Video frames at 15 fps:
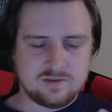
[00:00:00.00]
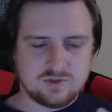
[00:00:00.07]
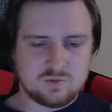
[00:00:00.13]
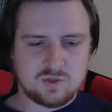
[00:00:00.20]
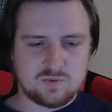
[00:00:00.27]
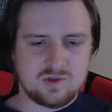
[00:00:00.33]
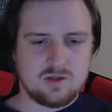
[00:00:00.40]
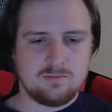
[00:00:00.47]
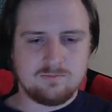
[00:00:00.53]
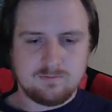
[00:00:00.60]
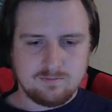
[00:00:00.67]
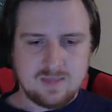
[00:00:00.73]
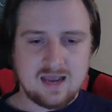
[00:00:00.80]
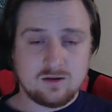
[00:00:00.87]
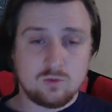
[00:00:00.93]
It was supposed to be the
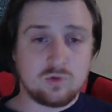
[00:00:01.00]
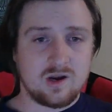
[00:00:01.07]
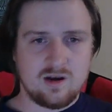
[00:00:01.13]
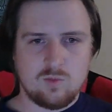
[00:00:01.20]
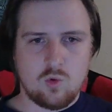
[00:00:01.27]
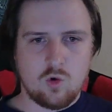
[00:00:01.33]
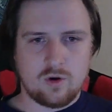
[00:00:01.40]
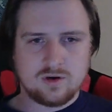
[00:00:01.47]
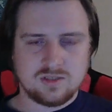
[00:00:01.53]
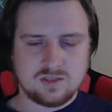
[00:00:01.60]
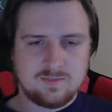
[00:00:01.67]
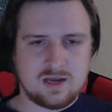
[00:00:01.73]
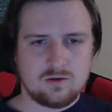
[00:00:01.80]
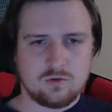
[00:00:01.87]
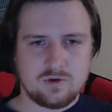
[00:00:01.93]
Mandalorian Wars,
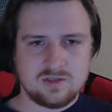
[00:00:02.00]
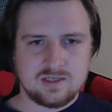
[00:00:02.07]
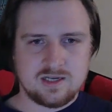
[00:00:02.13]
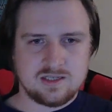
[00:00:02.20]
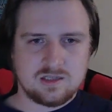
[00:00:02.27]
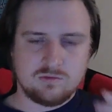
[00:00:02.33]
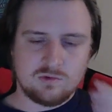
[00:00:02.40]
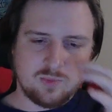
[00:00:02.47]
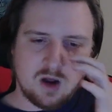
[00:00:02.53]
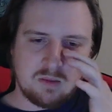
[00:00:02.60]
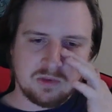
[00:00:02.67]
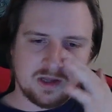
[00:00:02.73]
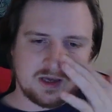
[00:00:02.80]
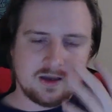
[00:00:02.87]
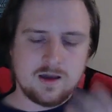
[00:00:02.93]
the Mandalorians against the
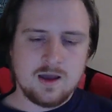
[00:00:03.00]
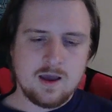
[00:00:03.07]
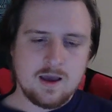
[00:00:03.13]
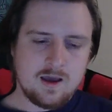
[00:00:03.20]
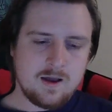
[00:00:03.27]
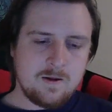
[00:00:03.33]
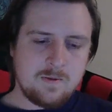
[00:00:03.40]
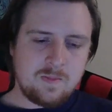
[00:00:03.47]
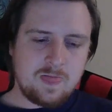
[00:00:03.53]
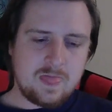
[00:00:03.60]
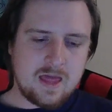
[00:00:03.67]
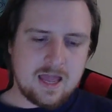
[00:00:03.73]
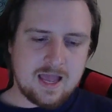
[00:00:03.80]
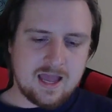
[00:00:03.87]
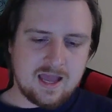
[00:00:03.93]
Republic,
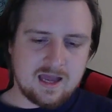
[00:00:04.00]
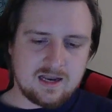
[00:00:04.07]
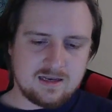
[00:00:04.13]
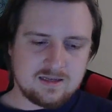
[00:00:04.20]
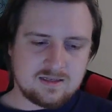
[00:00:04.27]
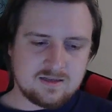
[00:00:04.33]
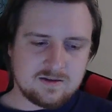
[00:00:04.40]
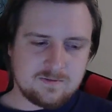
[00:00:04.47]
and